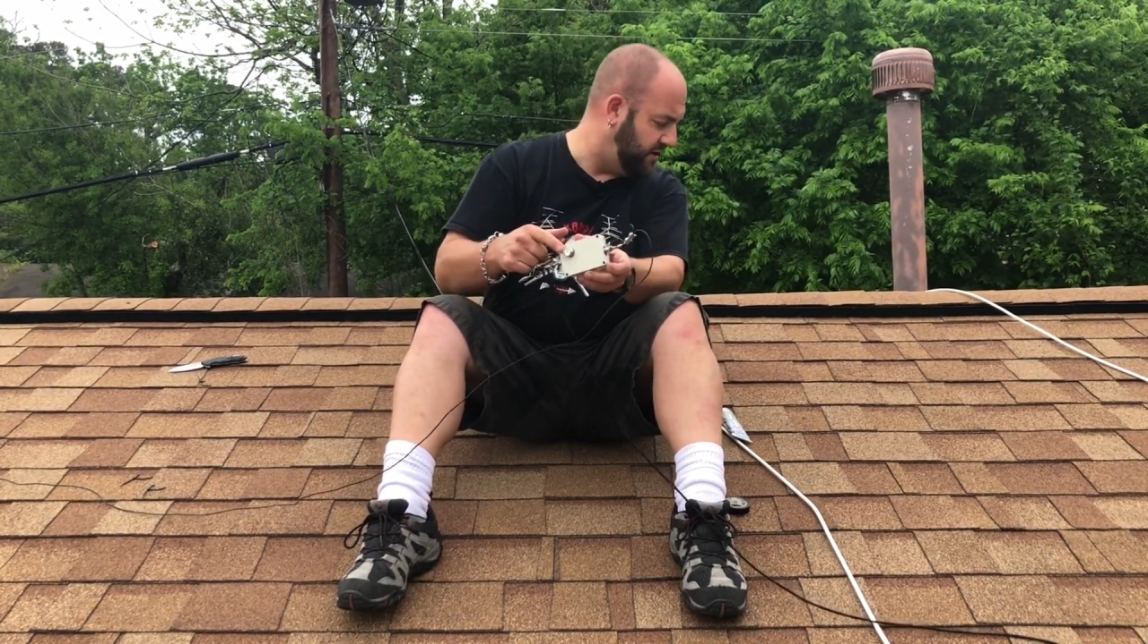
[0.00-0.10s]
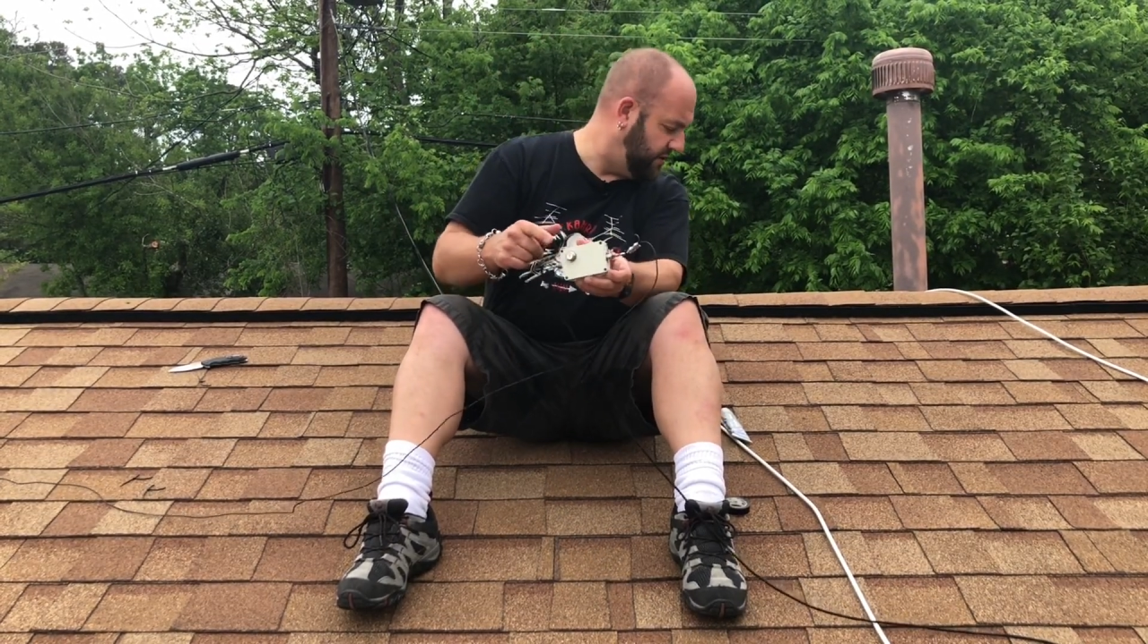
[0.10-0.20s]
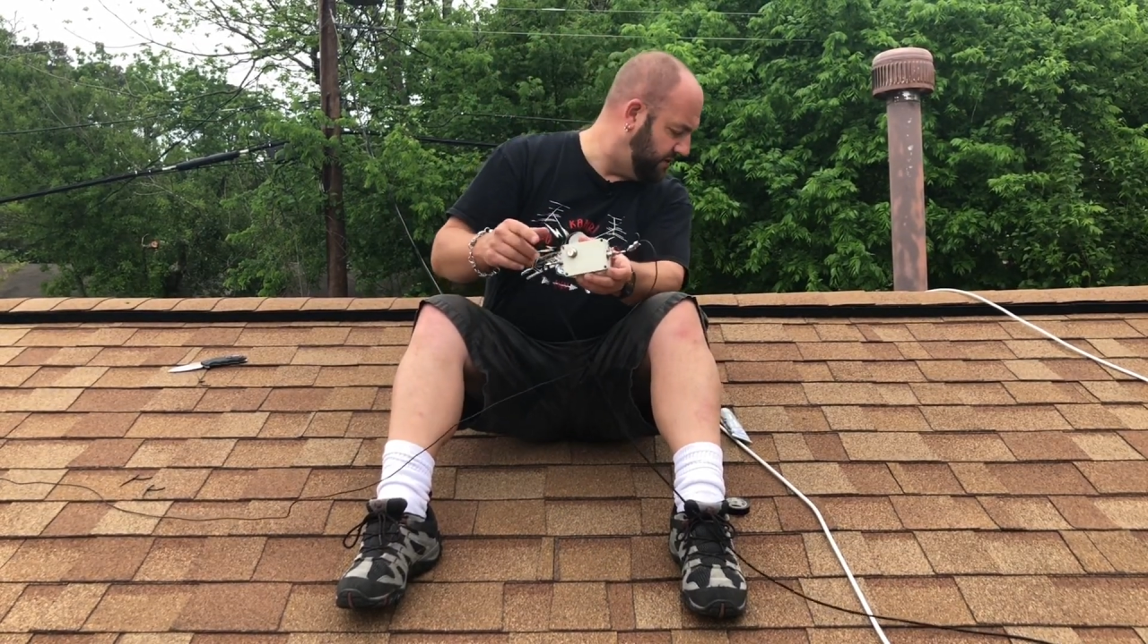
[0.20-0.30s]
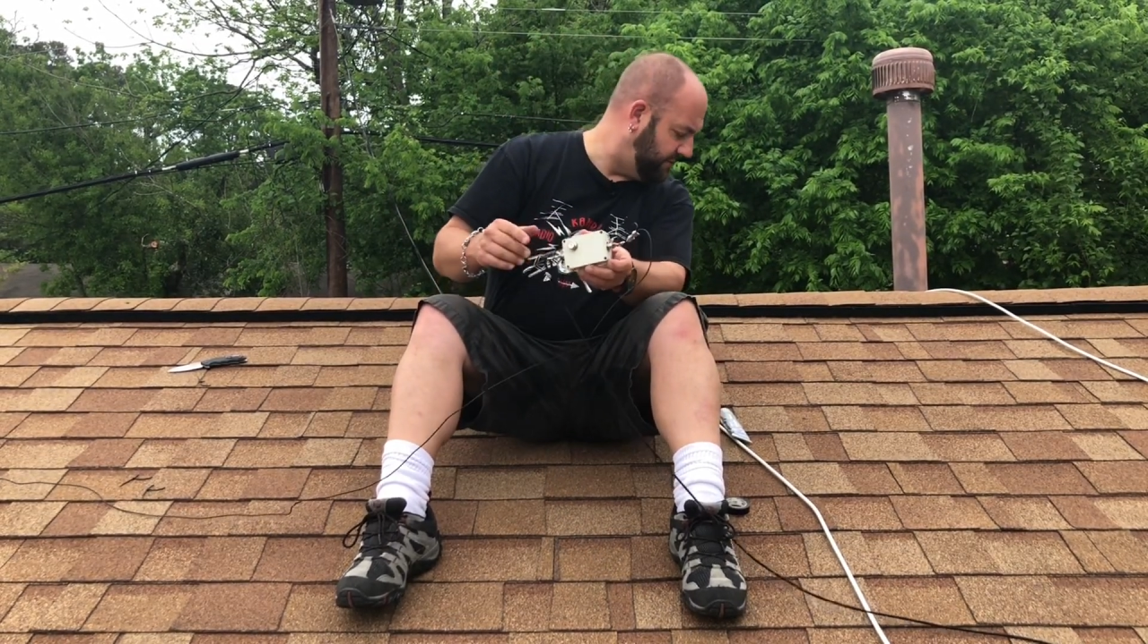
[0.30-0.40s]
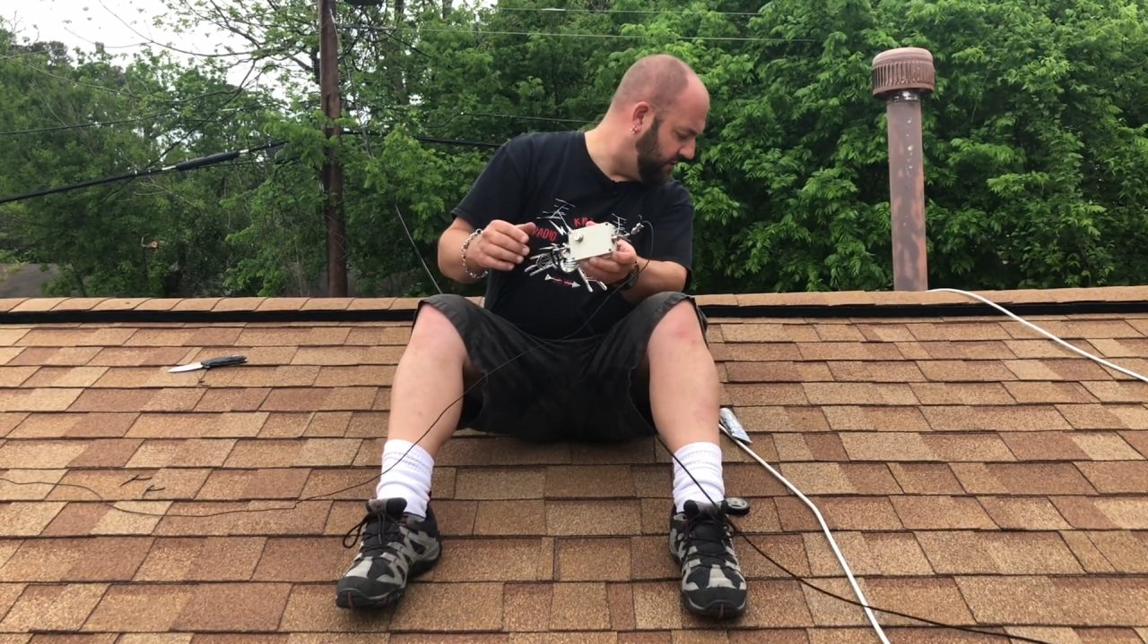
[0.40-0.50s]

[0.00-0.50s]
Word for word: on the